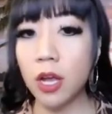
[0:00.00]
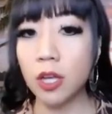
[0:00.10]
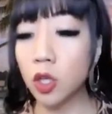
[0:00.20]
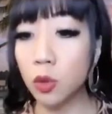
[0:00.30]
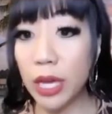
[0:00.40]

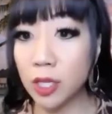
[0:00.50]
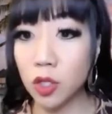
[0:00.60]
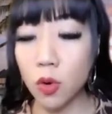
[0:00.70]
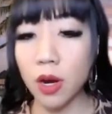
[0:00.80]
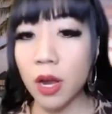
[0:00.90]
2
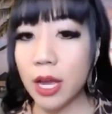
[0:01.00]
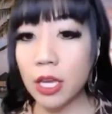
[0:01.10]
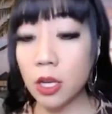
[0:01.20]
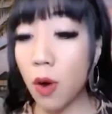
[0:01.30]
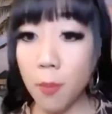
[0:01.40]
weeks or
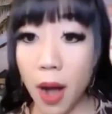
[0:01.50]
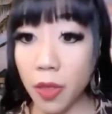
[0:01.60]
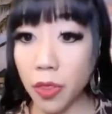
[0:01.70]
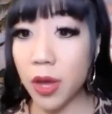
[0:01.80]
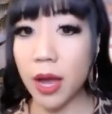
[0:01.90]
a
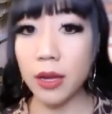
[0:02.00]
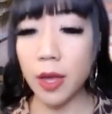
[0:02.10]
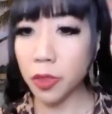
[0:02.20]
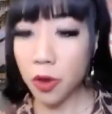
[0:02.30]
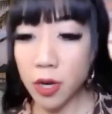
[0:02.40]
month, and
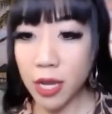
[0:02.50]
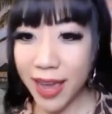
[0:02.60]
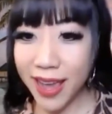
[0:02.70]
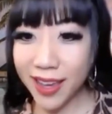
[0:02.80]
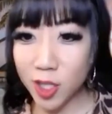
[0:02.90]
in 30
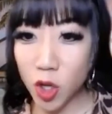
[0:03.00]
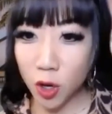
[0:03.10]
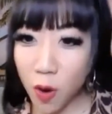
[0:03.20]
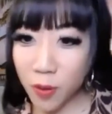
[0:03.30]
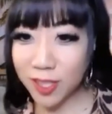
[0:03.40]
days you're
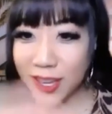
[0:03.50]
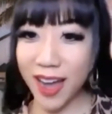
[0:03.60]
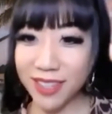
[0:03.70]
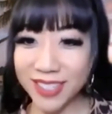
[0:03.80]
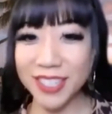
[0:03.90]
going to
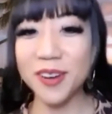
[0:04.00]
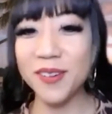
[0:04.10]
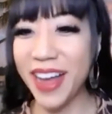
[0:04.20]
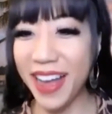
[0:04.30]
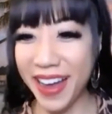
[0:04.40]
have this
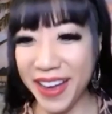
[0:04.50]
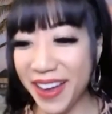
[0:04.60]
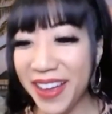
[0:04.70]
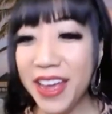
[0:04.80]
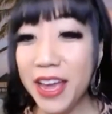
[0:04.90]

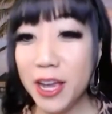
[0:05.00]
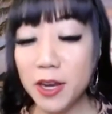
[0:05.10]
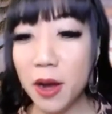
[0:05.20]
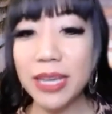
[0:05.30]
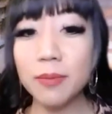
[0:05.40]

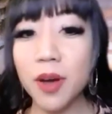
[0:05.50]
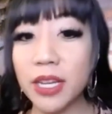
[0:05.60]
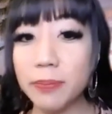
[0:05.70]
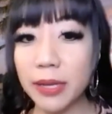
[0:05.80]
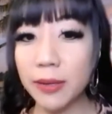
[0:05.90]
amazing
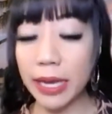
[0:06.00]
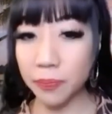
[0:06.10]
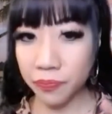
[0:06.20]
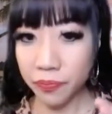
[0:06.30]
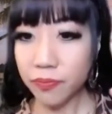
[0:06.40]
body, but like
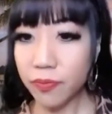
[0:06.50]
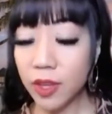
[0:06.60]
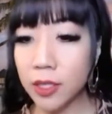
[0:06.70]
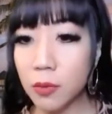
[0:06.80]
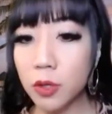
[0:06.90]

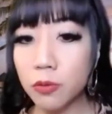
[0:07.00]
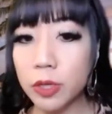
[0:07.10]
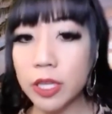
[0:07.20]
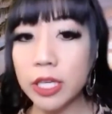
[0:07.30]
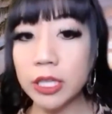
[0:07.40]
someone who
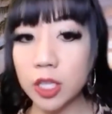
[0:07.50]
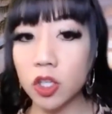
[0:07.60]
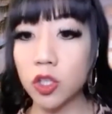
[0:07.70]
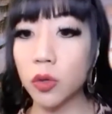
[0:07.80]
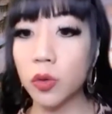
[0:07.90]
really
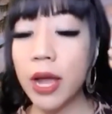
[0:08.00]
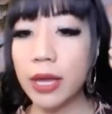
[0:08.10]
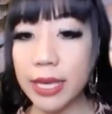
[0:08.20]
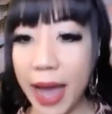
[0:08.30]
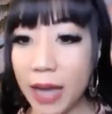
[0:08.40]
teaches you
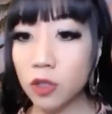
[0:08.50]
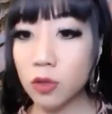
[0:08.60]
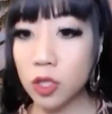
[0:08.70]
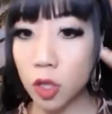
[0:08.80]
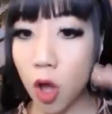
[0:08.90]
the actual
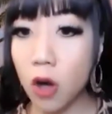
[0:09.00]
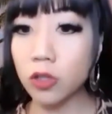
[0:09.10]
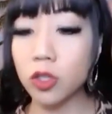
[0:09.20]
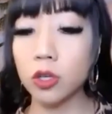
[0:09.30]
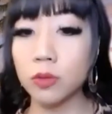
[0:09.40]

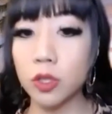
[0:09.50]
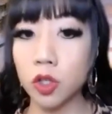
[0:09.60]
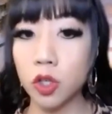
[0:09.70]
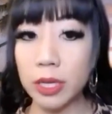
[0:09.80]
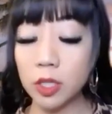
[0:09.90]
long-term
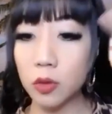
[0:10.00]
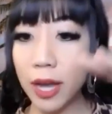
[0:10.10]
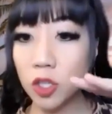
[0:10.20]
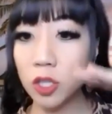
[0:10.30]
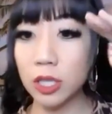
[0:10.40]
solution, because you
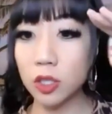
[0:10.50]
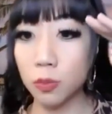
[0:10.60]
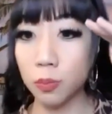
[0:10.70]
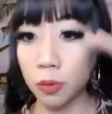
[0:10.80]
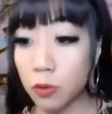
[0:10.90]
actually need to
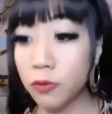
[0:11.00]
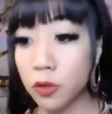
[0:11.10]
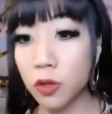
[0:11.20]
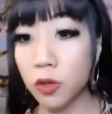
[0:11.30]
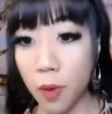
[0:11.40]
prove
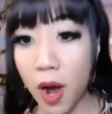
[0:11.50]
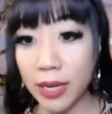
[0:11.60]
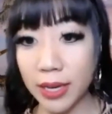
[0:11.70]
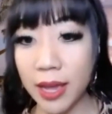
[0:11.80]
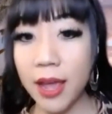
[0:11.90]
to your
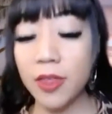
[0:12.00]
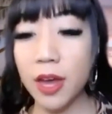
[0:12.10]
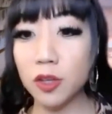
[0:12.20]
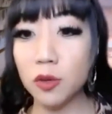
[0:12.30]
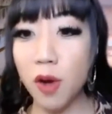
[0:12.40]
body
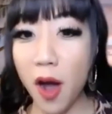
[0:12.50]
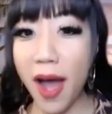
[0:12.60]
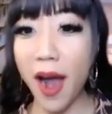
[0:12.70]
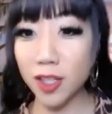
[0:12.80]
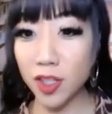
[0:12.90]
that you
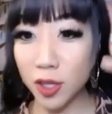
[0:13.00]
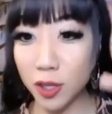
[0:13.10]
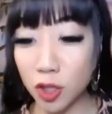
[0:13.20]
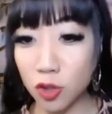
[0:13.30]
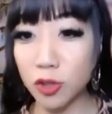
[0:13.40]
actually are
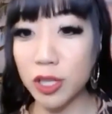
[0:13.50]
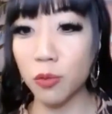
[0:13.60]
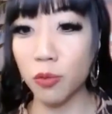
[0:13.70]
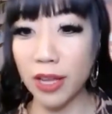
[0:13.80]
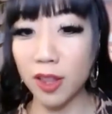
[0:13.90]
going to treat it
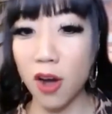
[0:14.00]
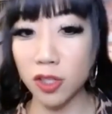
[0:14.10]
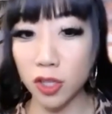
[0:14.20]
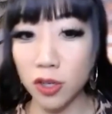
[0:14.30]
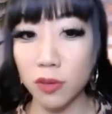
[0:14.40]
right
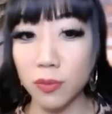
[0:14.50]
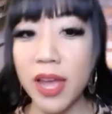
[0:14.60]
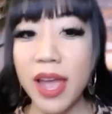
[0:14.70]
long-term,